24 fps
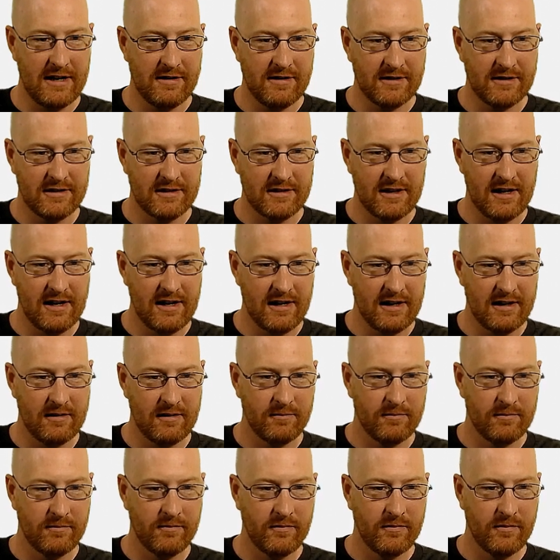the
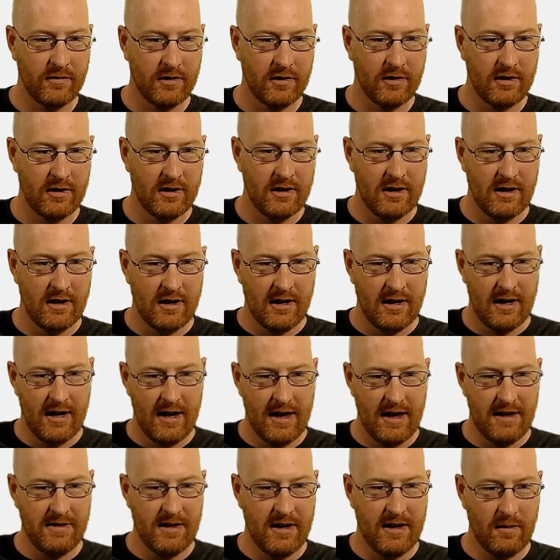same.
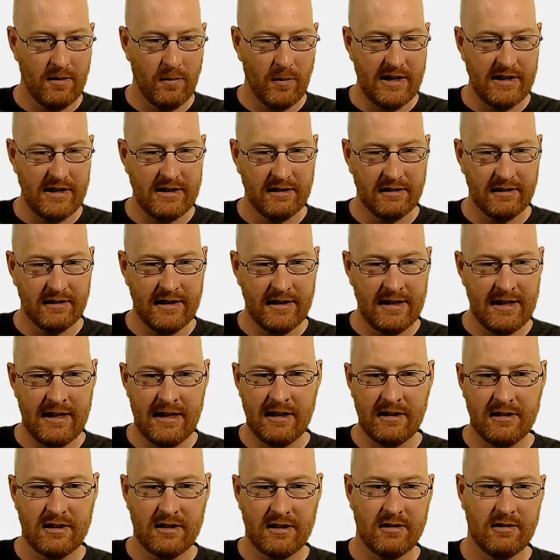And then we
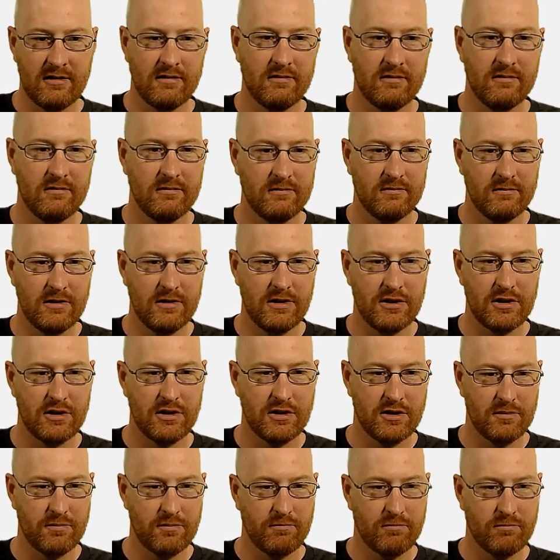delete,
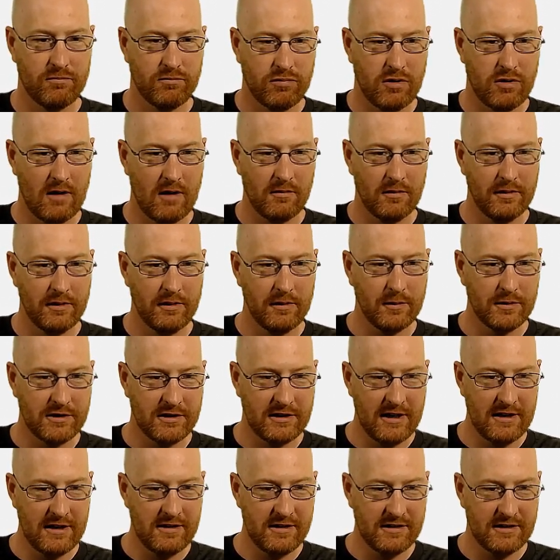which probably will
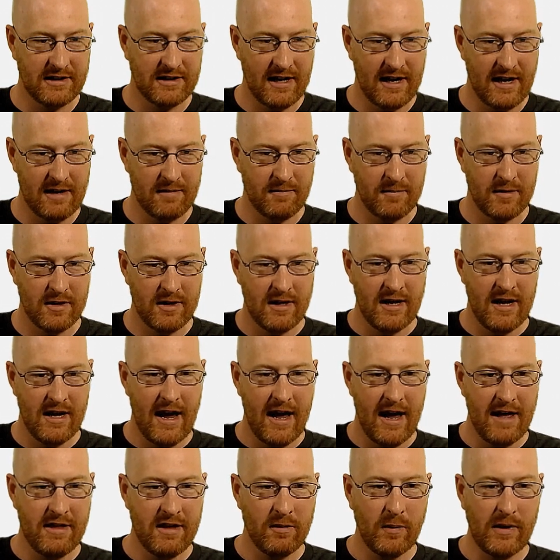stay the same.
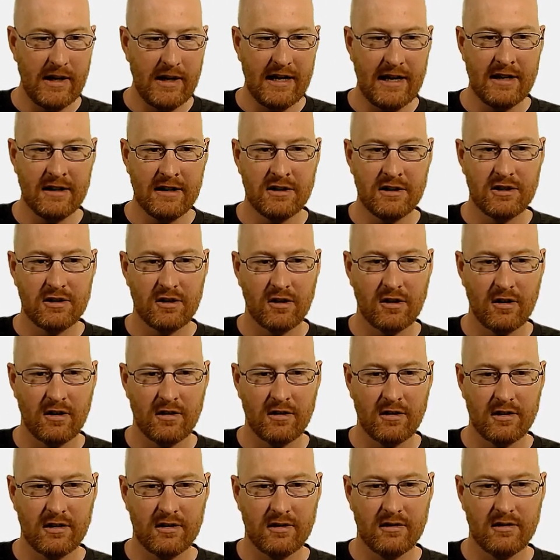And then we
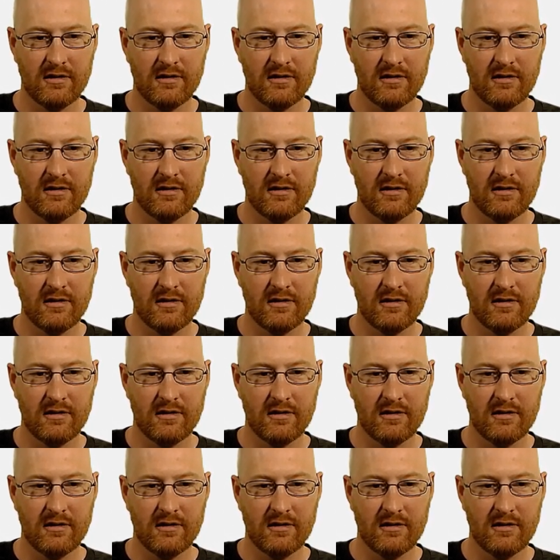insert